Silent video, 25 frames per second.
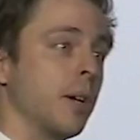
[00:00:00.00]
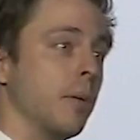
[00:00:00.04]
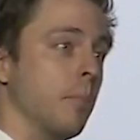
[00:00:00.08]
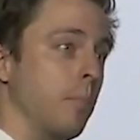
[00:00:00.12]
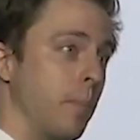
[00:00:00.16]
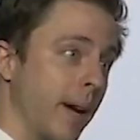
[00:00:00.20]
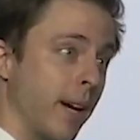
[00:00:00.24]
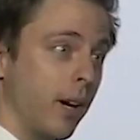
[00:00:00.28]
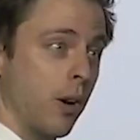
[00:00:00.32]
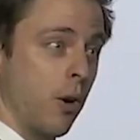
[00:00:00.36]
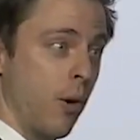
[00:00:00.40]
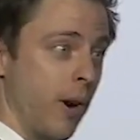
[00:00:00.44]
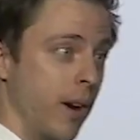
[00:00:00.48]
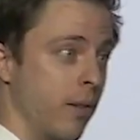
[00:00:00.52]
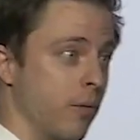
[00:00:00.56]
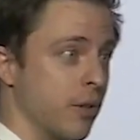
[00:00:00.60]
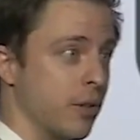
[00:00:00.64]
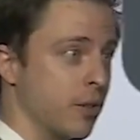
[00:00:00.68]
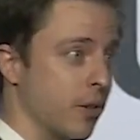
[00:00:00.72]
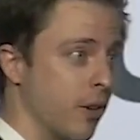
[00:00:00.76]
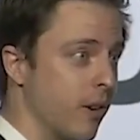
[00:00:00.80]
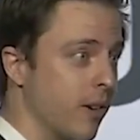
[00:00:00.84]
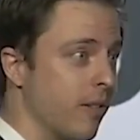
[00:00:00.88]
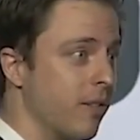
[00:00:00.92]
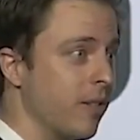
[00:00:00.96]
Bitcoin
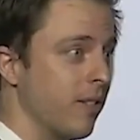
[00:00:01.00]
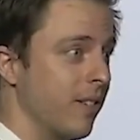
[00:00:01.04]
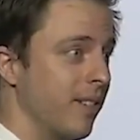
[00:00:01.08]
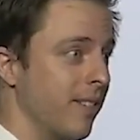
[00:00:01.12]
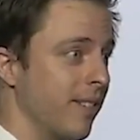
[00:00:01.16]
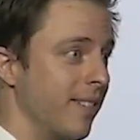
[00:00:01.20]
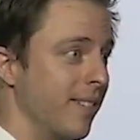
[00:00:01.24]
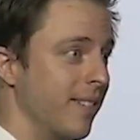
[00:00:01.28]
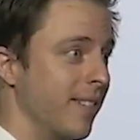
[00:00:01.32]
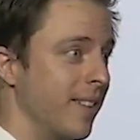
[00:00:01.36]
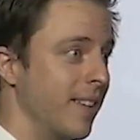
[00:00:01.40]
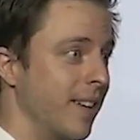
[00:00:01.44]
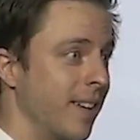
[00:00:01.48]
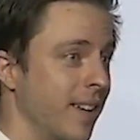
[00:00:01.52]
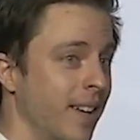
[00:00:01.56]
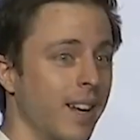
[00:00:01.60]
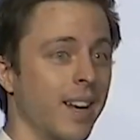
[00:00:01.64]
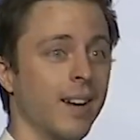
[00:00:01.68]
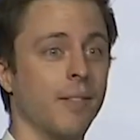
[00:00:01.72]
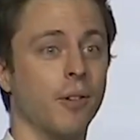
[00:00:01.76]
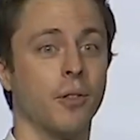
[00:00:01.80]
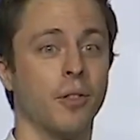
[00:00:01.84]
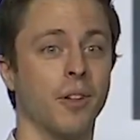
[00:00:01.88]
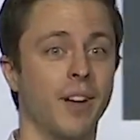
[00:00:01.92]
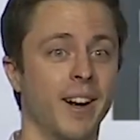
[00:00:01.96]
reserve.
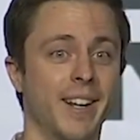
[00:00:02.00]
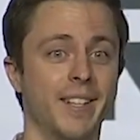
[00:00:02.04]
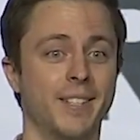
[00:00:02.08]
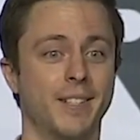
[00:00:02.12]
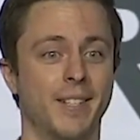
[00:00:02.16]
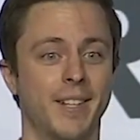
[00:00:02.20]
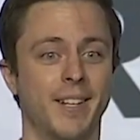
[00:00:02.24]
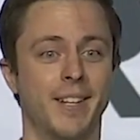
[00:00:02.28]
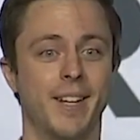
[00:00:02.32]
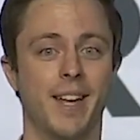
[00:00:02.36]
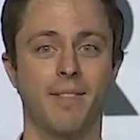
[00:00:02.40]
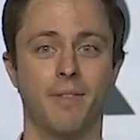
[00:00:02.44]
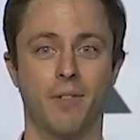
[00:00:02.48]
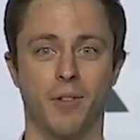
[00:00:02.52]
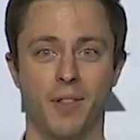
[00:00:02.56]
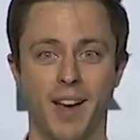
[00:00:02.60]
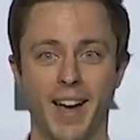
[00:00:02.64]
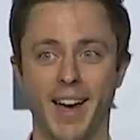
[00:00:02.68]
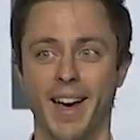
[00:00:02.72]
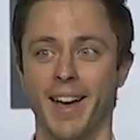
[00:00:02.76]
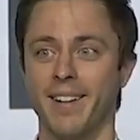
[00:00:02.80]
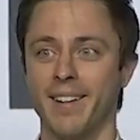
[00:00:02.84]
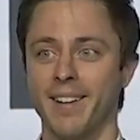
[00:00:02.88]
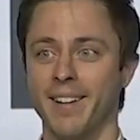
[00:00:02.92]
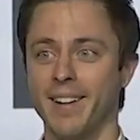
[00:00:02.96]
Never thought I'd see the day for
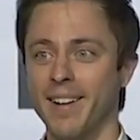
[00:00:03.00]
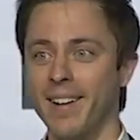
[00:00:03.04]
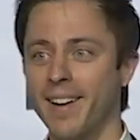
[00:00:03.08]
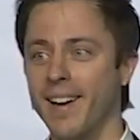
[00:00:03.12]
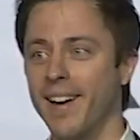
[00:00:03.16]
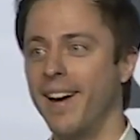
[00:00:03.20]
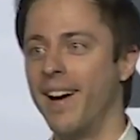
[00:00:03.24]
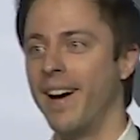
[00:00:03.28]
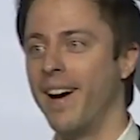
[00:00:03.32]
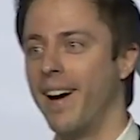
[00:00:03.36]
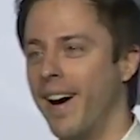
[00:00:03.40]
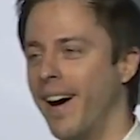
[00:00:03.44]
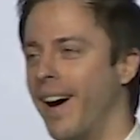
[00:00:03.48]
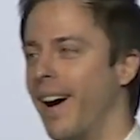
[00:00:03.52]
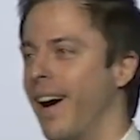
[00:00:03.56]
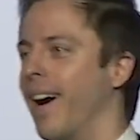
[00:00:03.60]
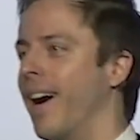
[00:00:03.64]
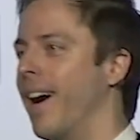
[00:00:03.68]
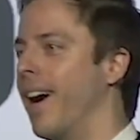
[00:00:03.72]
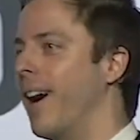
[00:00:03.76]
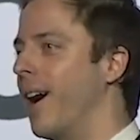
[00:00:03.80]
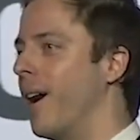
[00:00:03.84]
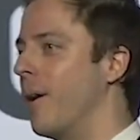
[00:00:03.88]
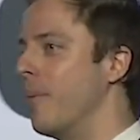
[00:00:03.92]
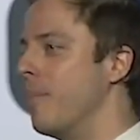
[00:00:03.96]
that.
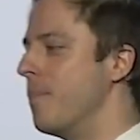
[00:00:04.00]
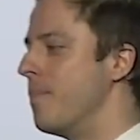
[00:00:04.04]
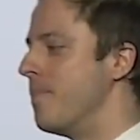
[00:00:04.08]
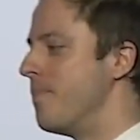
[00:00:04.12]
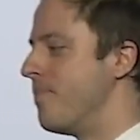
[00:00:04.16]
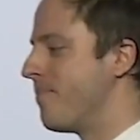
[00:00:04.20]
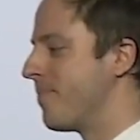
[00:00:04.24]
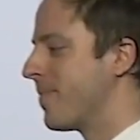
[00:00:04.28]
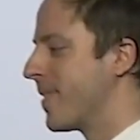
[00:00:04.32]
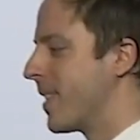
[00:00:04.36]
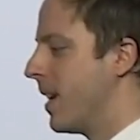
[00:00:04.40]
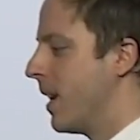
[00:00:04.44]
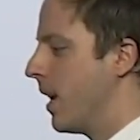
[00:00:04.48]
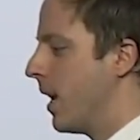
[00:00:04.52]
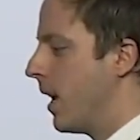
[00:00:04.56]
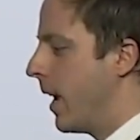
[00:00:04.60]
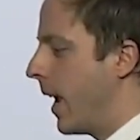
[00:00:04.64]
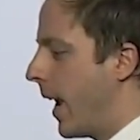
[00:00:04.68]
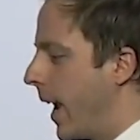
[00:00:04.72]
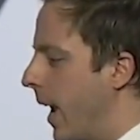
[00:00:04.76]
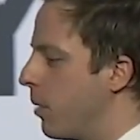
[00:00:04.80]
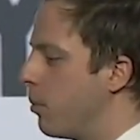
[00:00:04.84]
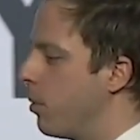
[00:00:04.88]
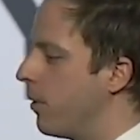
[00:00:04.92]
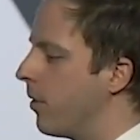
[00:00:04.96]

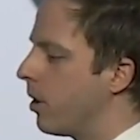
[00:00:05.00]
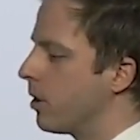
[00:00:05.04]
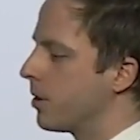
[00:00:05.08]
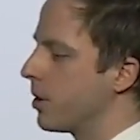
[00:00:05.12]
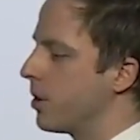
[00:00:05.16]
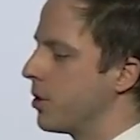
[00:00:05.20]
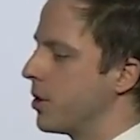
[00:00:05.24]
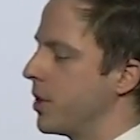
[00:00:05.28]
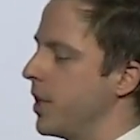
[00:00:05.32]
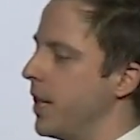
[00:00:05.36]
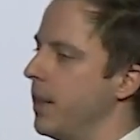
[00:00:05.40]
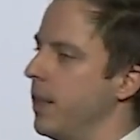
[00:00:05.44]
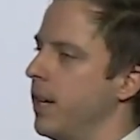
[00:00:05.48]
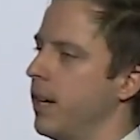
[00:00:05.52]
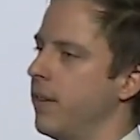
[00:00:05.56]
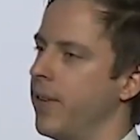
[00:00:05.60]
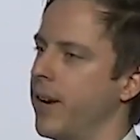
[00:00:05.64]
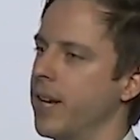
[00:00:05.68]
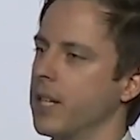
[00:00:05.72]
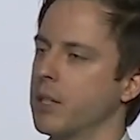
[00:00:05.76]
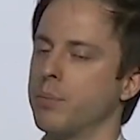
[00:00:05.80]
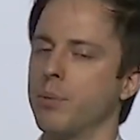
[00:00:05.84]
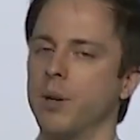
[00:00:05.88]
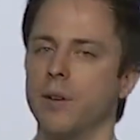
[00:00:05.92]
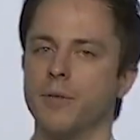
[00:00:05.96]
And we've also seen the
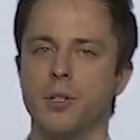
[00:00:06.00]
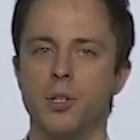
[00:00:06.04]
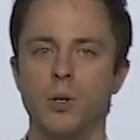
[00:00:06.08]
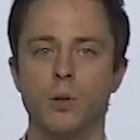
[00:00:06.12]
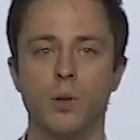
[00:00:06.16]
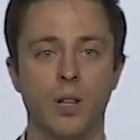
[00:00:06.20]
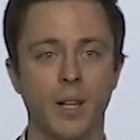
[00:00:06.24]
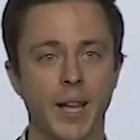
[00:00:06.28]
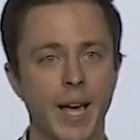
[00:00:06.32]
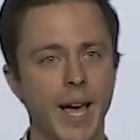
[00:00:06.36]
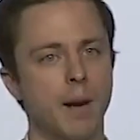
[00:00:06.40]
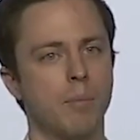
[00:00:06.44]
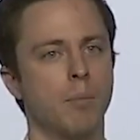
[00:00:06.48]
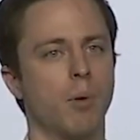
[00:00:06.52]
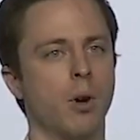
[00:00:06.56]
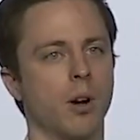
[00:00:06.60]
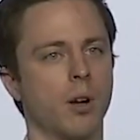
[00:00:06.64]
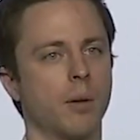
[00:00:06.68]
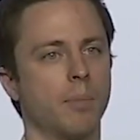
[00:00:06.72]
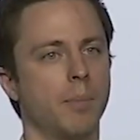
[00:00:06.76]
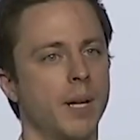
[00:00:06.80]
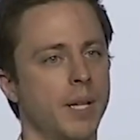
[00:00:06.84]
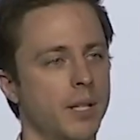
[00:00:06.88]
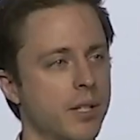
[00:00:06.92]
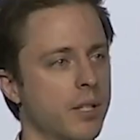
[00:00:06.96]
advancement of 2
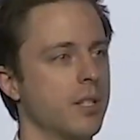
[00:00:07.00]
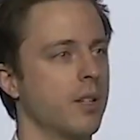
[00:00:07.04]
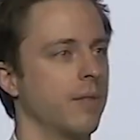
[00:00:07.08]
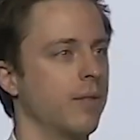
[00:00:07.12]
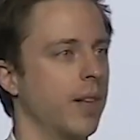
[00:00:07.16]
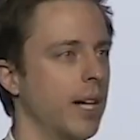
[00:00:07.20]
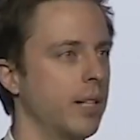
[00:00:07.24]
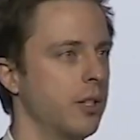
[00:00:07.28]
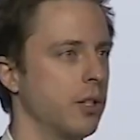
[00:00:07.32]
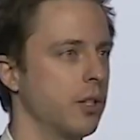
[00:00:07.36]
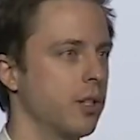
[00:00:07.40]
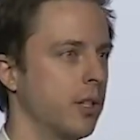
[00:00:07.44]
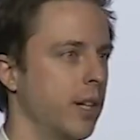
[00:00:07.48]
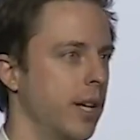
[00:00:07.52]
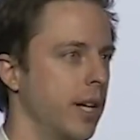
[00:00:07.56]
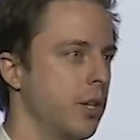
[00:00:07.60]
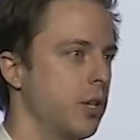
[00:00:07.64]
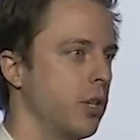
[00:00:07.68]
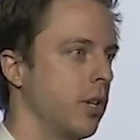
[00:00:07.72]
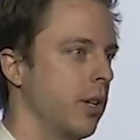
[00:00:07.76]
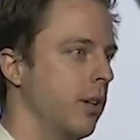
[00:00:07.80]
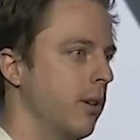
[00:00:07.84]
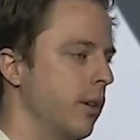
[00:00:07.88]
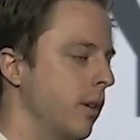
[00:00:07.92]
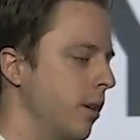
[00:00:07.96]
landmark pieces of
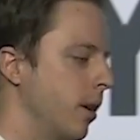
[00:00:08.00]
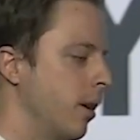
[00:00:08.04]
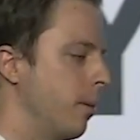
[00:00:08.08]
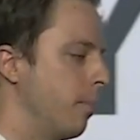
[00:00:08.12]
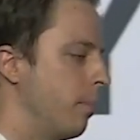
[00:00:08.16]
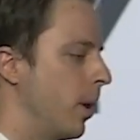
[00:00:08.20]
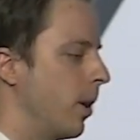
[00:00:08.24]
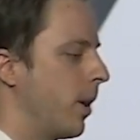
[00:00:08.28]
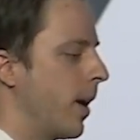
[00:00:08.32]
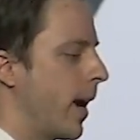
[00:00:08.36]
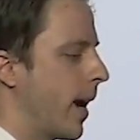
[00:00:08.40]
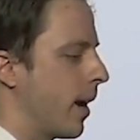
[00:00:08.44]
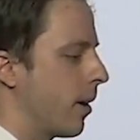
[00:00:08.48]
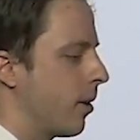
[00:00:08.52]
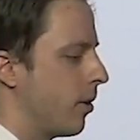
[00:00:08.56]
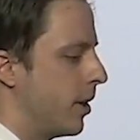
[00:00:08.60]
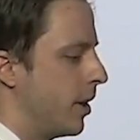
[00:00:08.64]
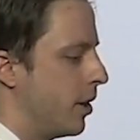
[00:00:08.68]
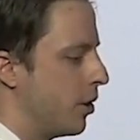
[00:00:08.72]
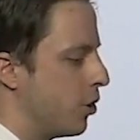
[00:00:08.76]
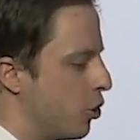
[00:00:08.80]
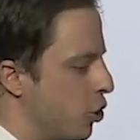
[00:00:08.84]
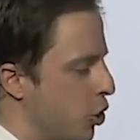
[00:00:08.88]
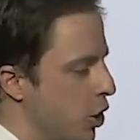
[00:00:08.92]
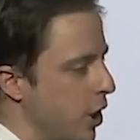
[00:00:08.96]
legislation, Bill
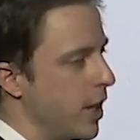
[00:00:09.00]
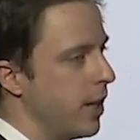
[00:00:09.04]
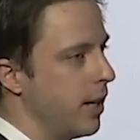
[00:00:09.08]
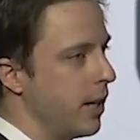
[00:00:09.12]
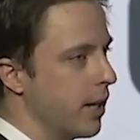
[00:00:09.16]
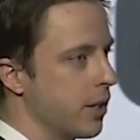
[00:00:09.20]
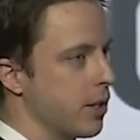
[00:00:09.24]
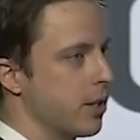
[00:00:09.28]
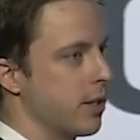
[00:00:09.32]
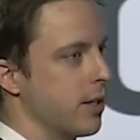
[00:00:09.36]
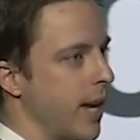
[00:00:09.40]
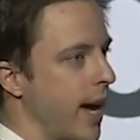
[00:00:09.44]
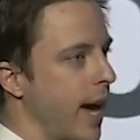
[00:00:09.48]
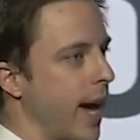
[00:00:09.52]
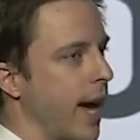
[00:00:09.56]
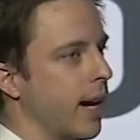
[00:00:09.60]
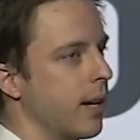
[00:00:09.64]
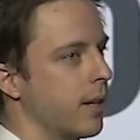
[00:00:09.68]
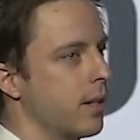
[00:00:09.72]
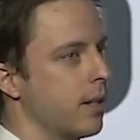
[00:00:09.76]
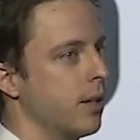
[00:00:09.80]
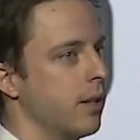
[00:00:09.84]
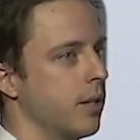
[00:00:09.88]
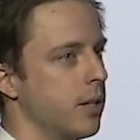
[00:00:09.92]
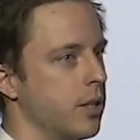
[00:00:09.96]
Hagerty's Genius
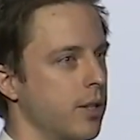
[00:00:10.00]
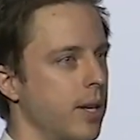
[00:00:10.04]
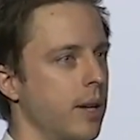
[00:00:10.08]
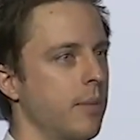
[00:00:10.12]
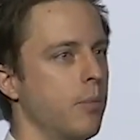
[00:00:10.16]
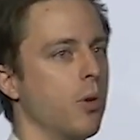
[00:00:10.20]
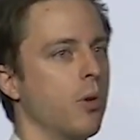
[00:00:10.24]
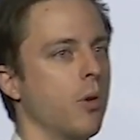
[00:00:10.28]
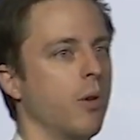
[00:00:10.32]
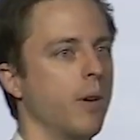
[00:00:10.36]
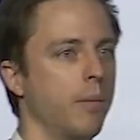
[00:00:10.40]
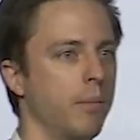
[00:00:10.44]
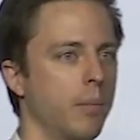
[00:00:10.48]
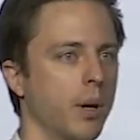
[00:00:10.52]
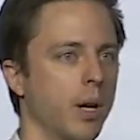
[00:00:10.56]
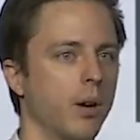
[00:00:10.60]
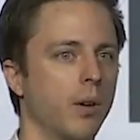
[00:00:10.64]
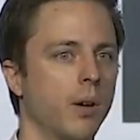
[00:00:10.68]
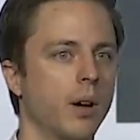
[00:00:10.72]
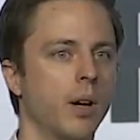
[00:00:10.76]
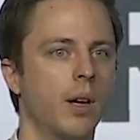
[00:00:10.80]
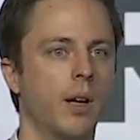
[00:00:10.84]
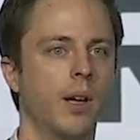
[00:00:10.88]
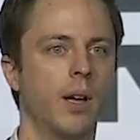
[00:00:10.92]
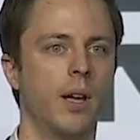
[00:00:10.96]
Act, the stablecoin bill,
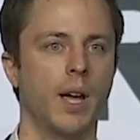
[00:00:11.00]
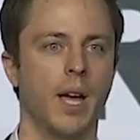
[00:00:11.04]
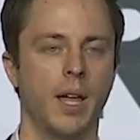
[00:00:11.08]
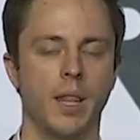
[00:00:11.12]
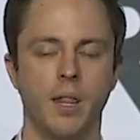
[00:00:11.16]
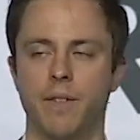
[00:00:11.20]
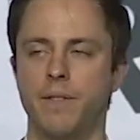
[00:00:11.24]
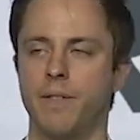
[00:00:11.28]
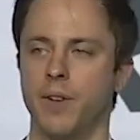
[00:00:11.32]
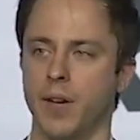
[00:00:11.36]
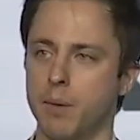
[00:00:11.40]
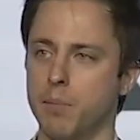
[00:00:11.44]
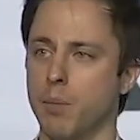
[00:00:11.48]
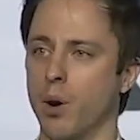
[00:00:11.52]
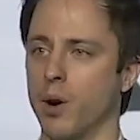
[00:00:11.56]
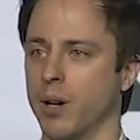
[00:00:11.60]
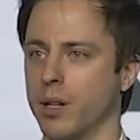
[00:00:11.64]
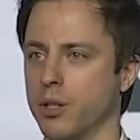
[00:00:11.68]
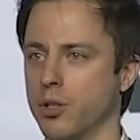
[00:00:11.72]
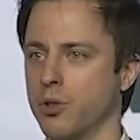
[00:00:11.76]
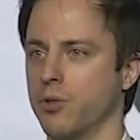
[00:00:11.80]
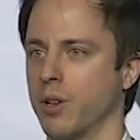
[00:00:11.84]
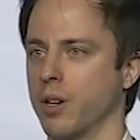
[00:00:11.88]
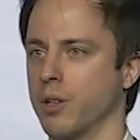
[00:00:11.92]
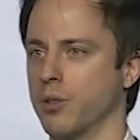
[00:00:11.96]
and the FIT market
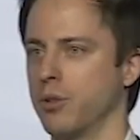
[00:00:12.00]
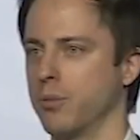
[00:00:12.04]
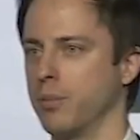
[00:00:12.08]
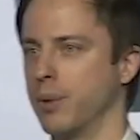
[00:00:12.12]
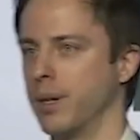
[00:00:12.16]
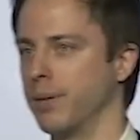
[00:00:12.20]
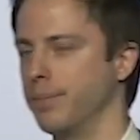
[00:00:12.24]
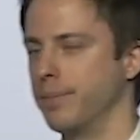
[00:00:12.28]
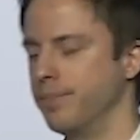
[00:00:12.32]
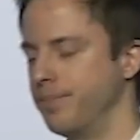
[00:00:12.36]
structure bill.